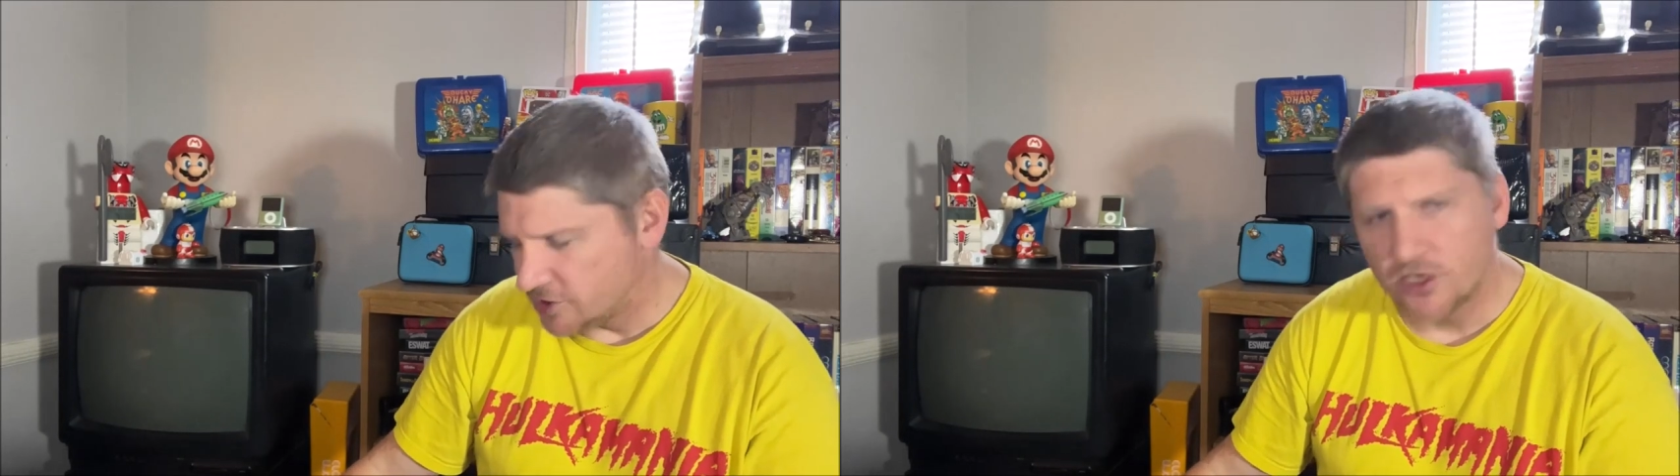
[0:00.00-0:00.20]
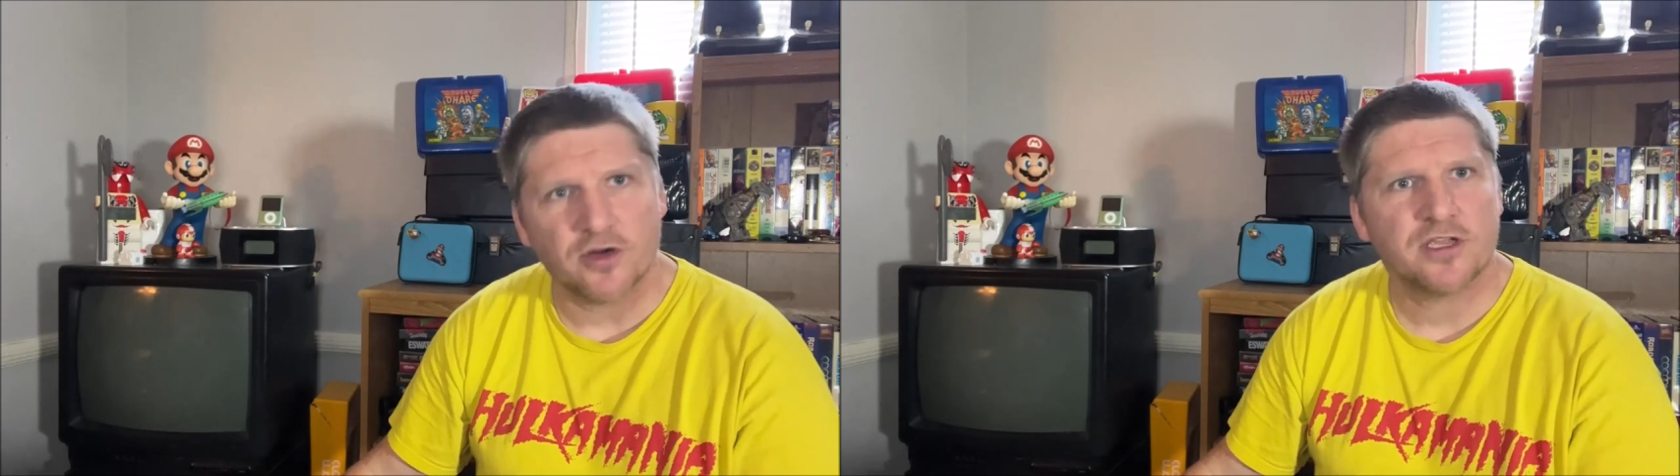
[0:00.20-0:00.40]

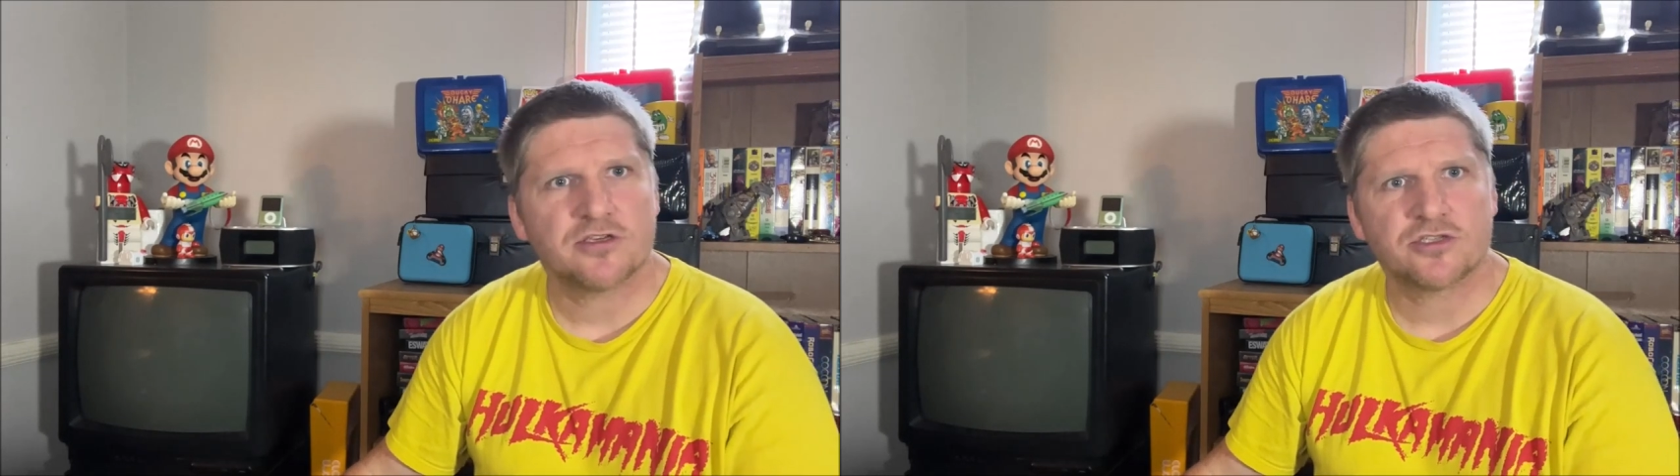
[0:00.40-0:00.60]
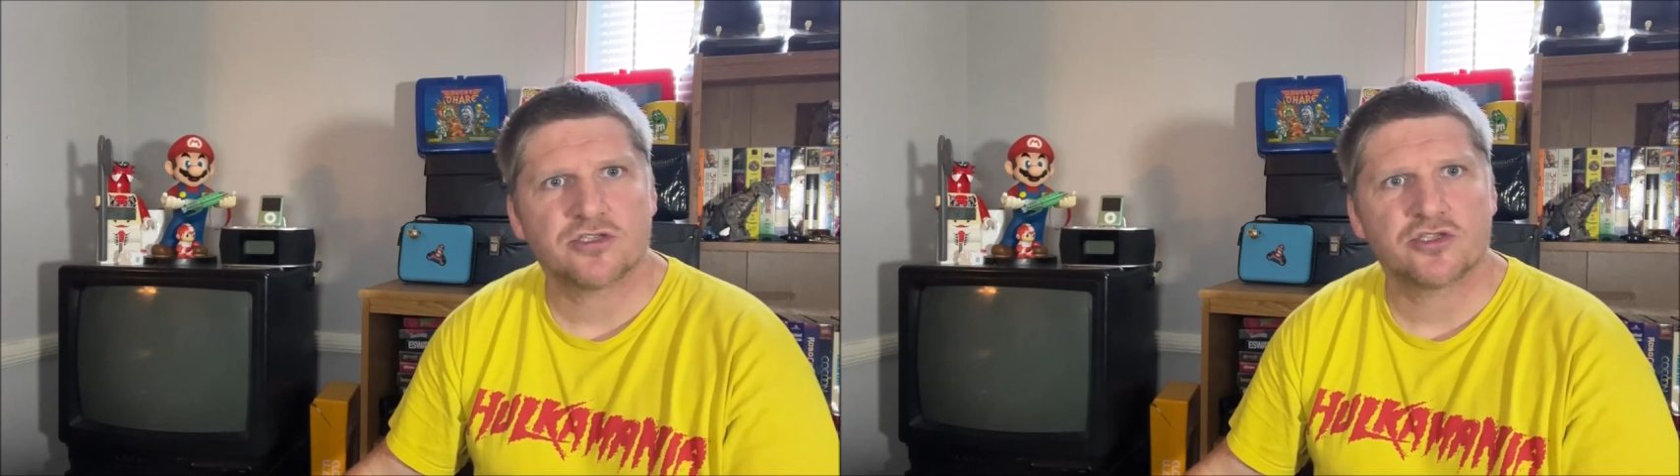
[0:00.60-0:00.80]
you know,
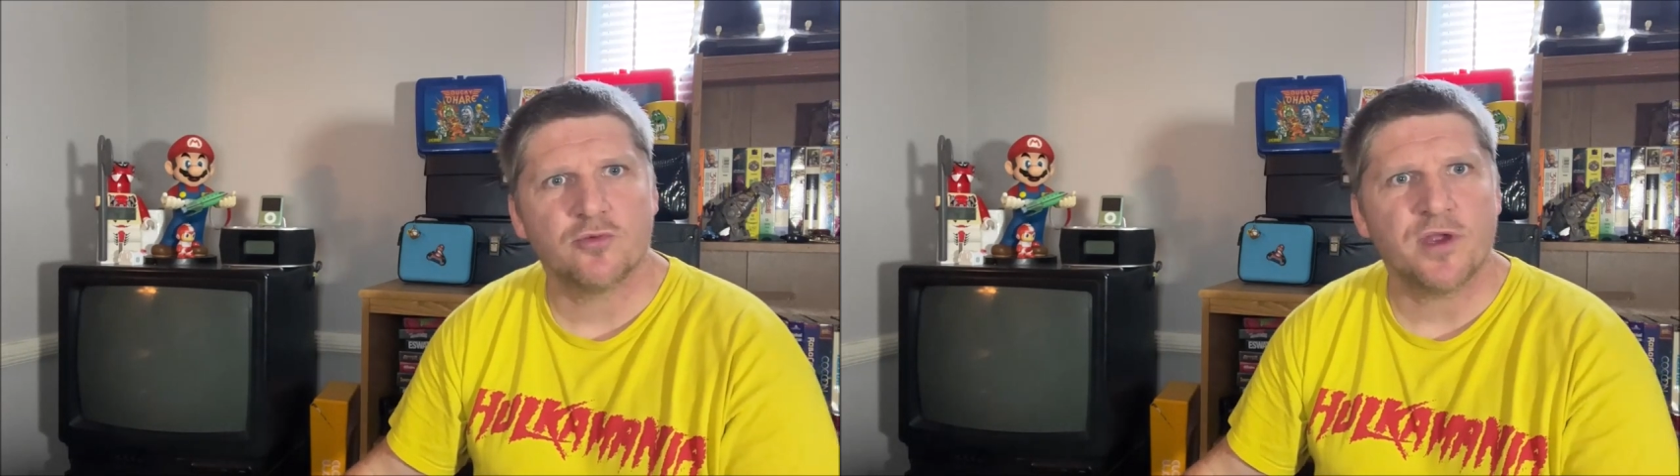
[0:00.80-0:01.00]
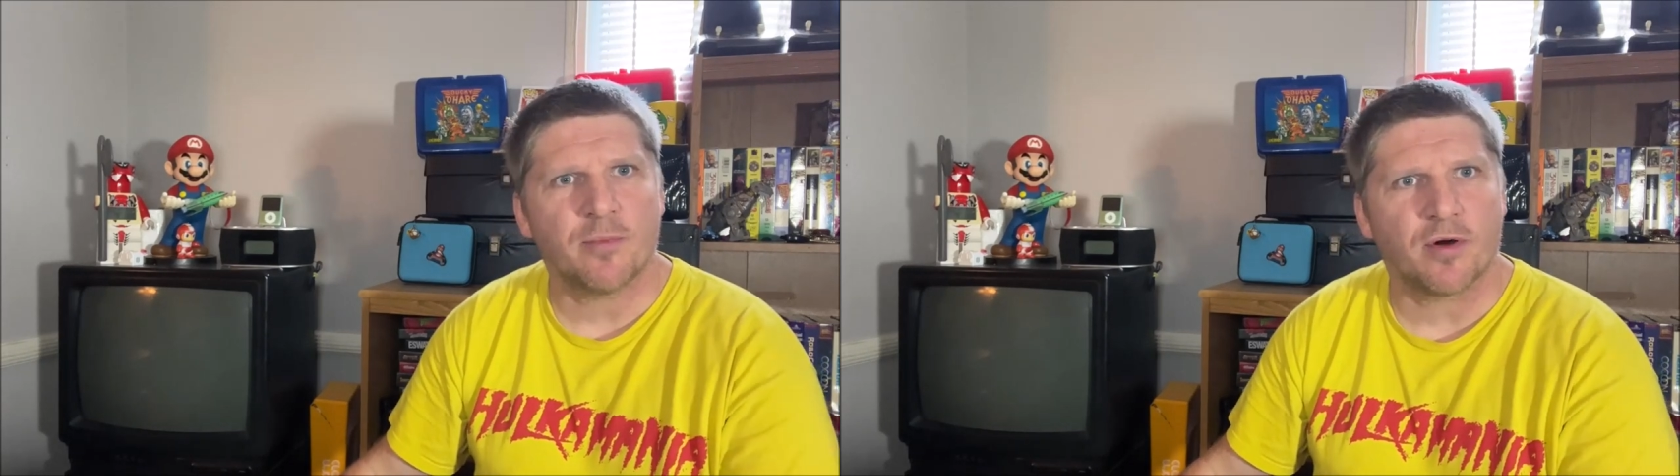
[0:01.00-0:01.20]

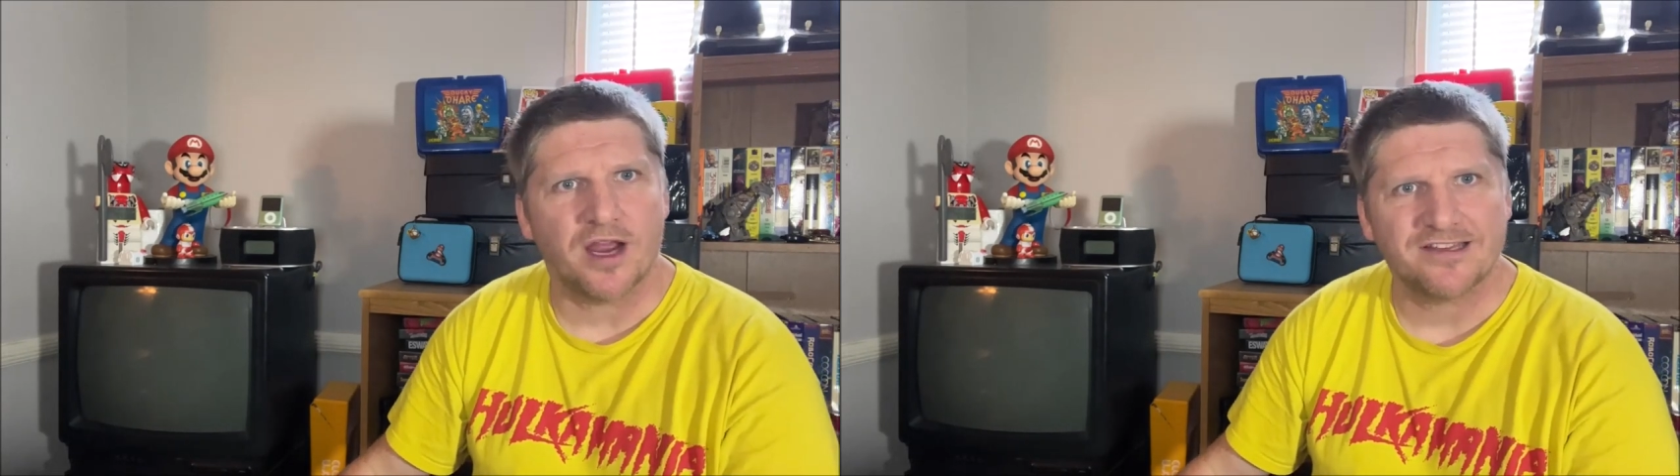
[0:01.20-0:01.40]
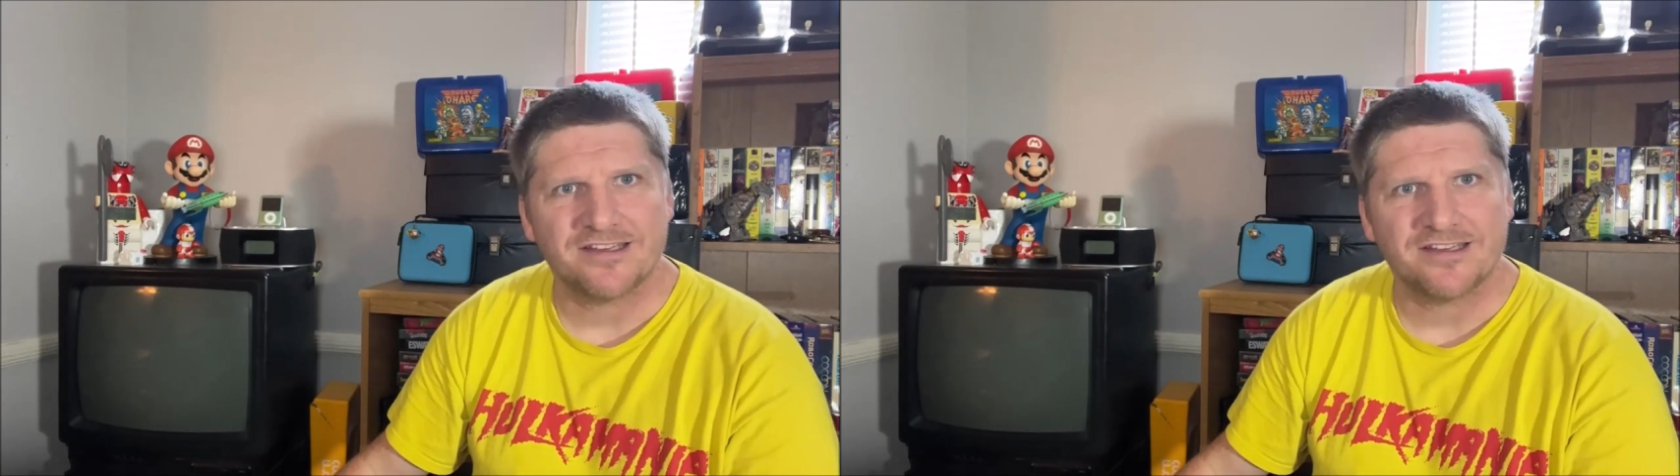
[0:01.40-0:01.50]
shoot me a price.